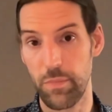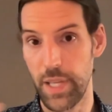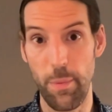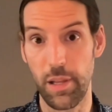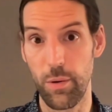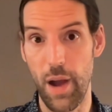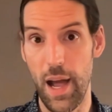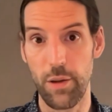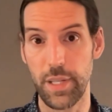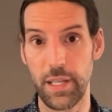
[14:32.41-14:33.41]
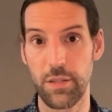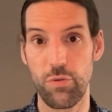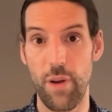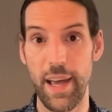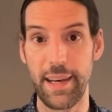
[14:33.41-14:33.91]
dabble around and
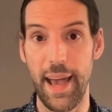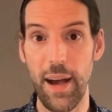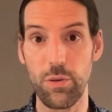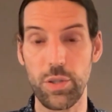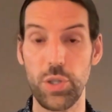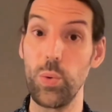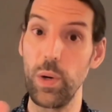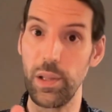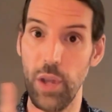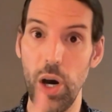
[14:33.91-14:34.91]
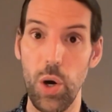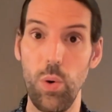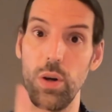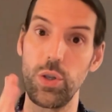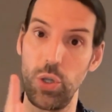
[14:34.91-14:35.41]
try it out, you will
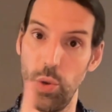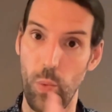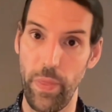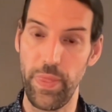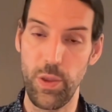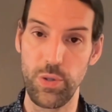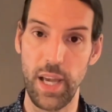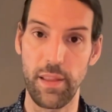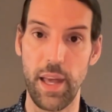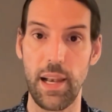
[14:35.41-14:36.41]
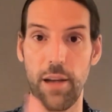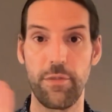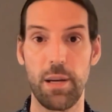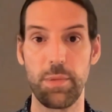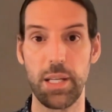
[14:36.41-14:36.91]
know, do you want to take that
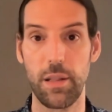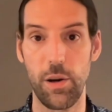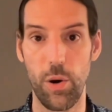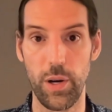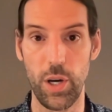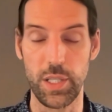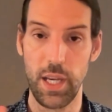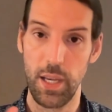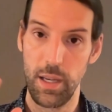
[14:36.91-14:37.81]
lifetime deal or not?